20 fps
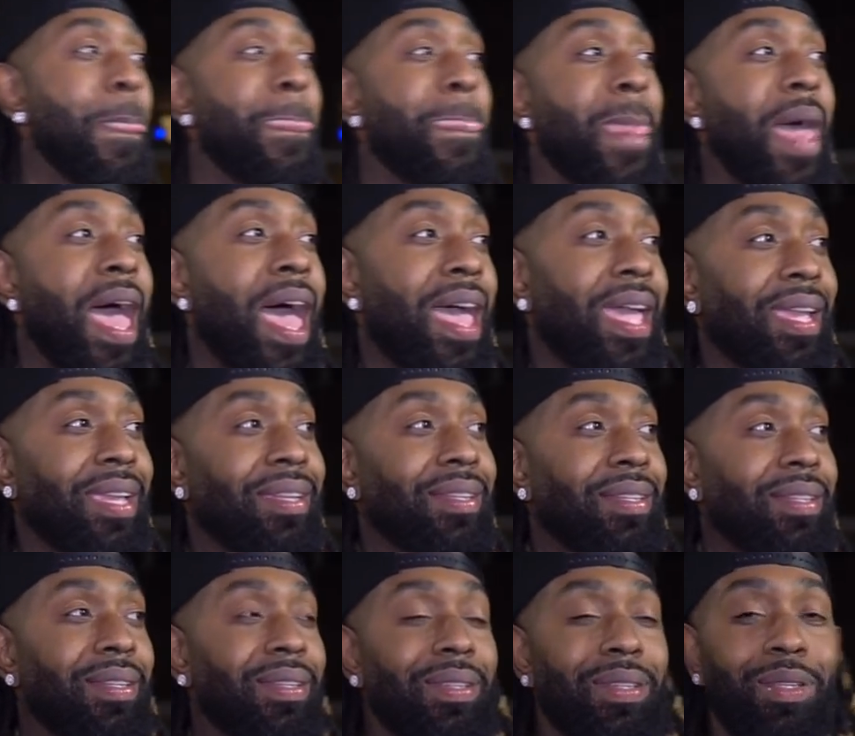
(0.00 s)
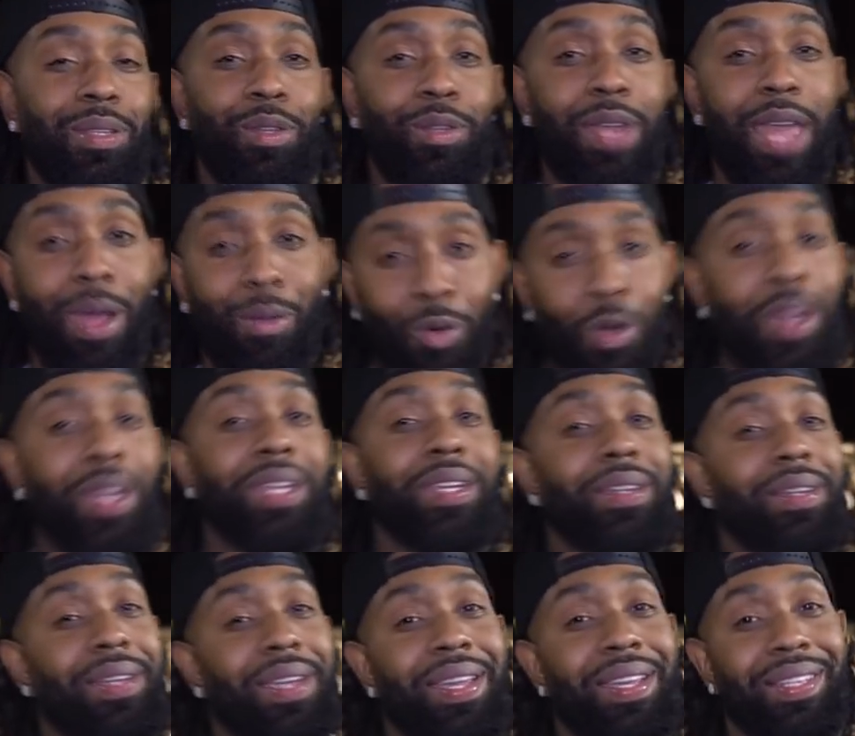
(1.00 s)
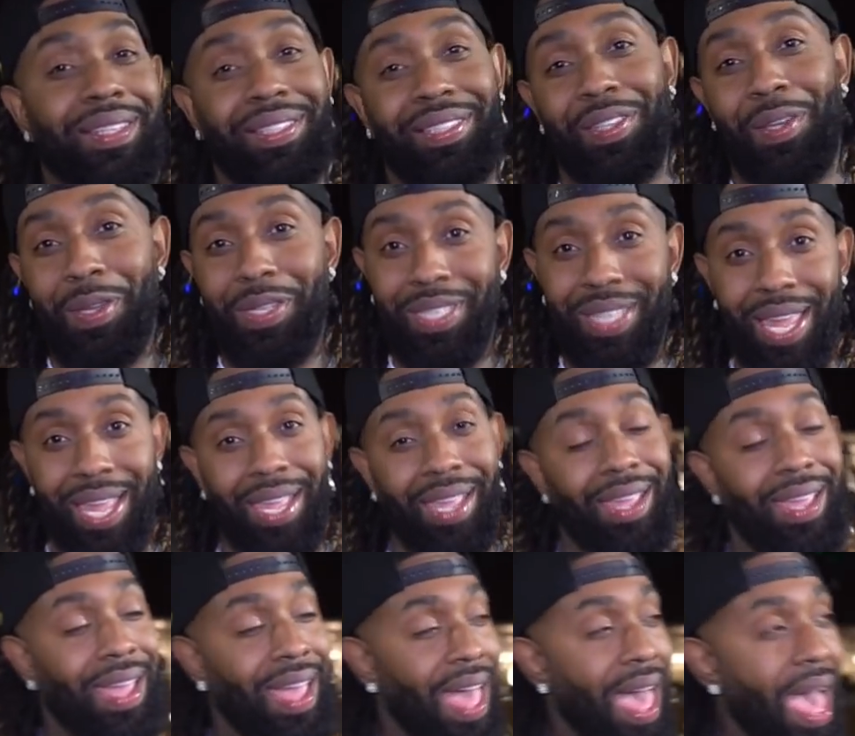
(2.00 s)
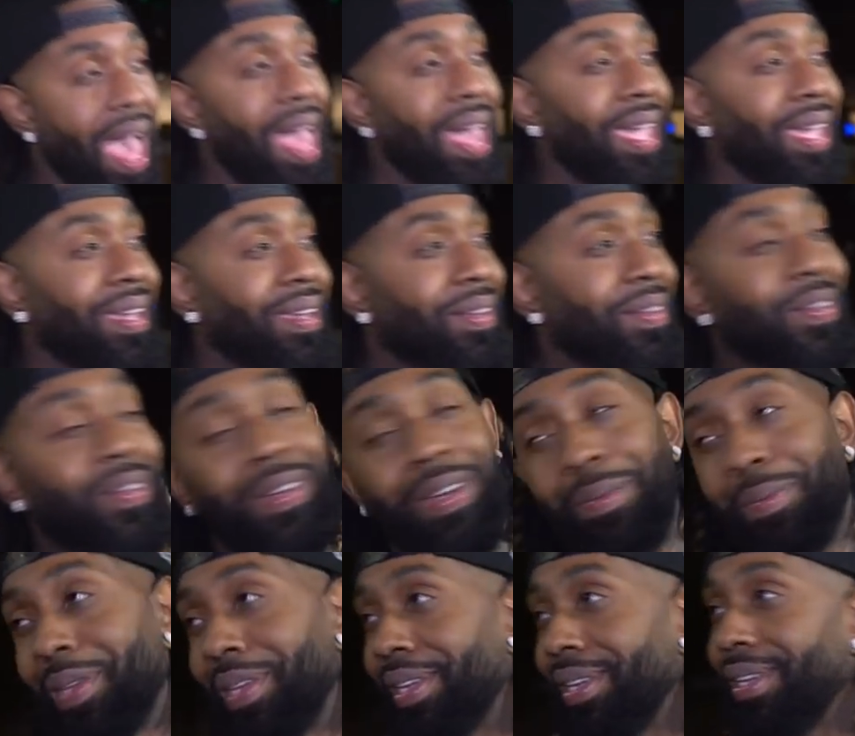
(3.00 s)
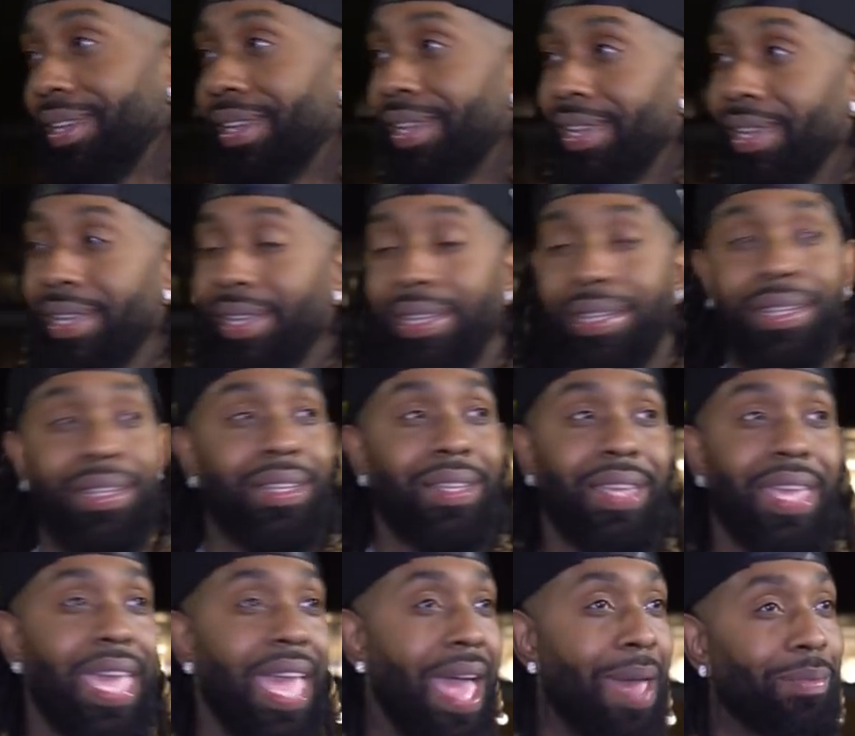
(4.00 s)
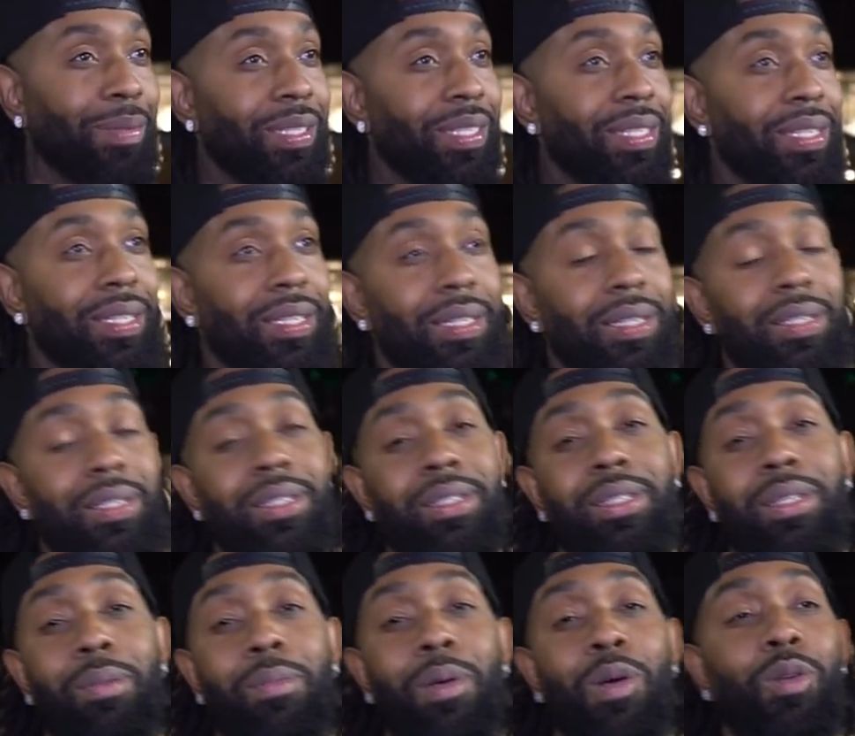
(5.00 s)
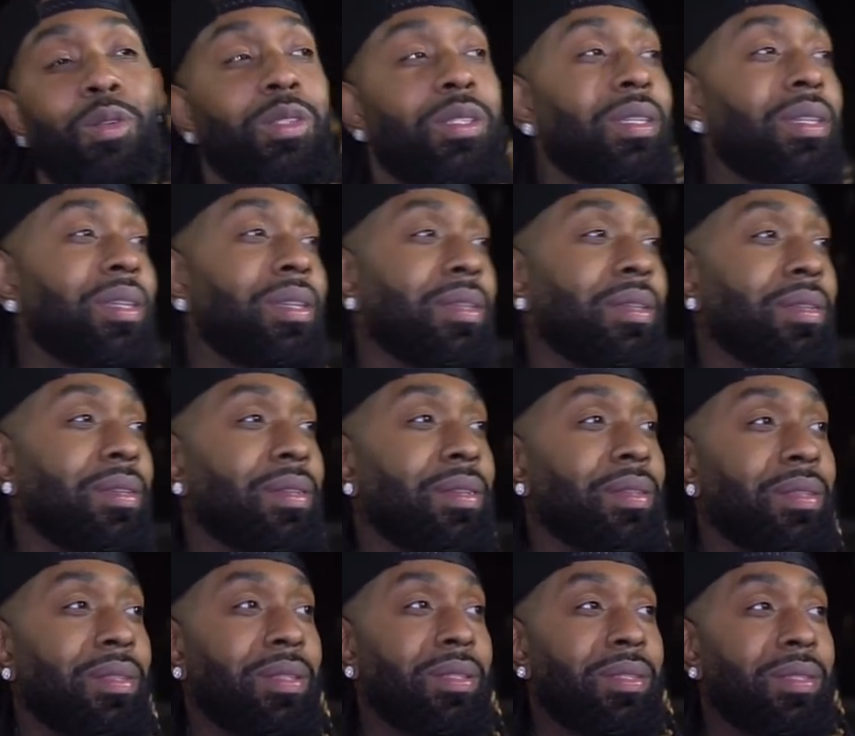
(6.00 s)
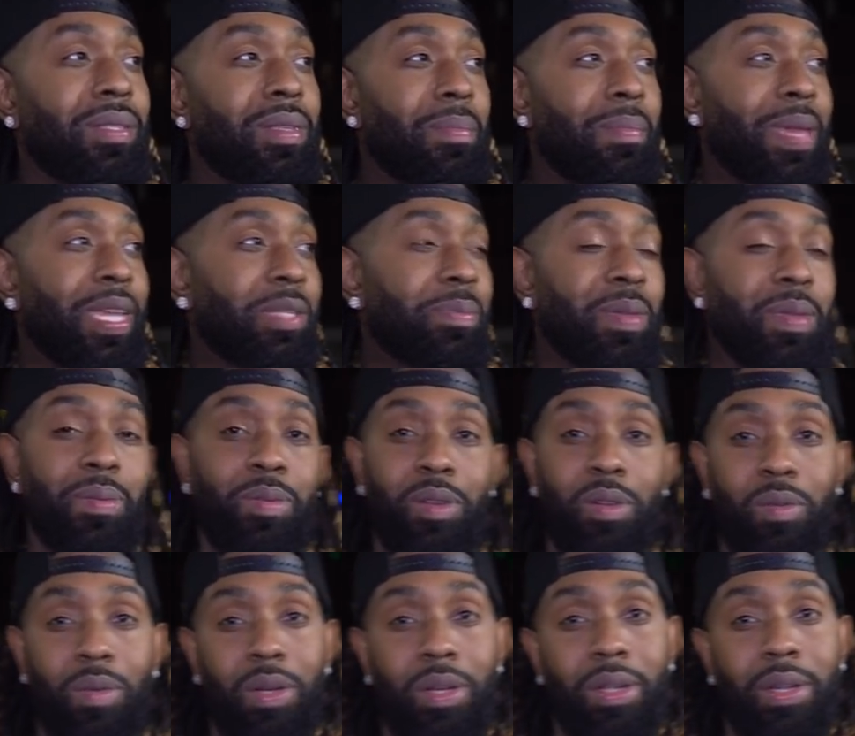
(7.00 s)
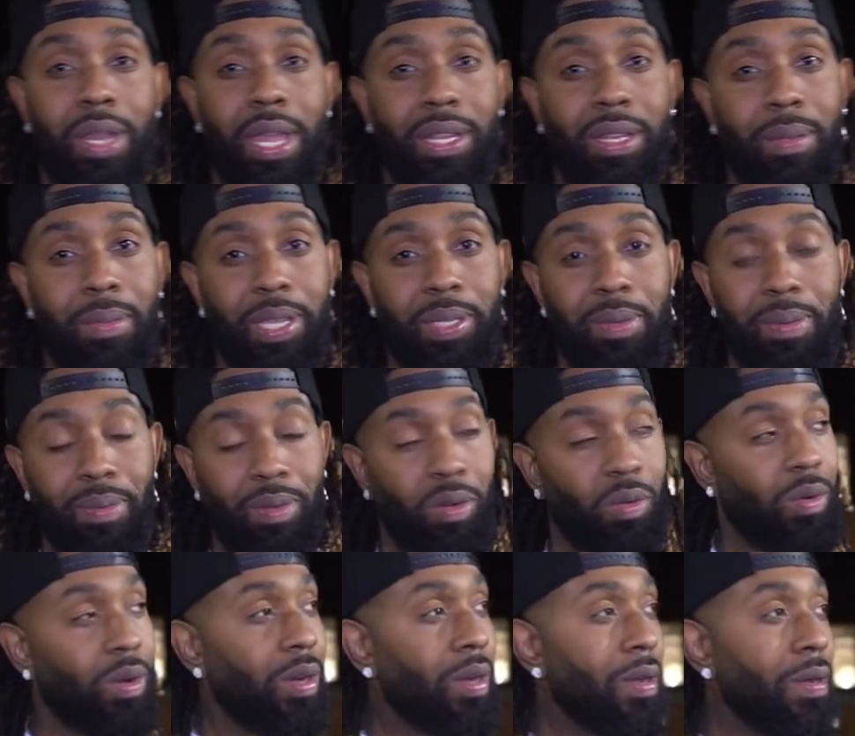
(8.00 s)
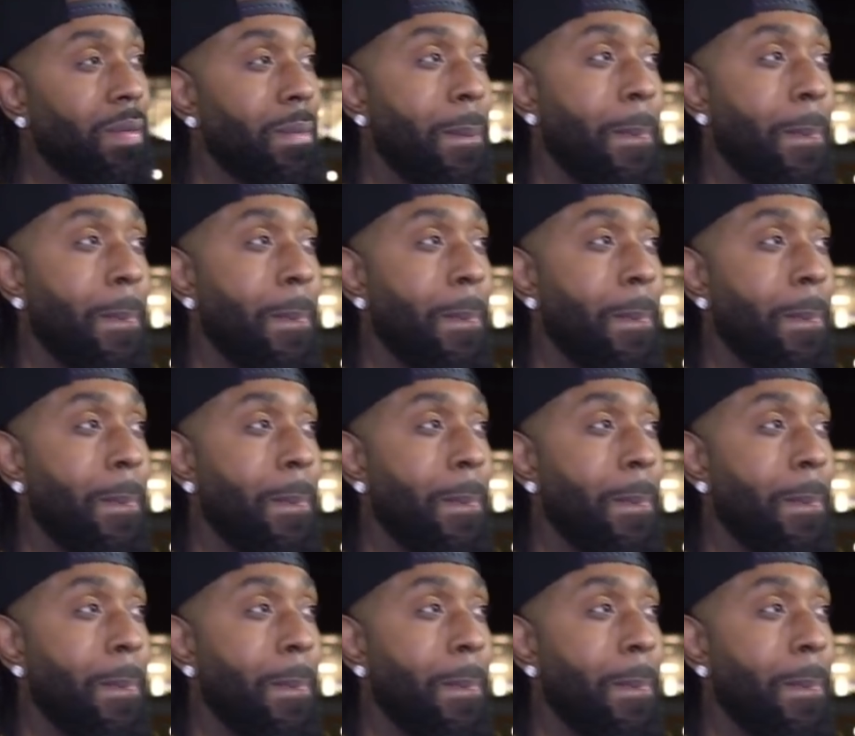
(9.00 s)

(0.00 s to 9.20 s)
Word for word: I you're not wanted here. So it's like, all right, cool. I mean, it happens to the most, the best people in the world. Like the best people in the world,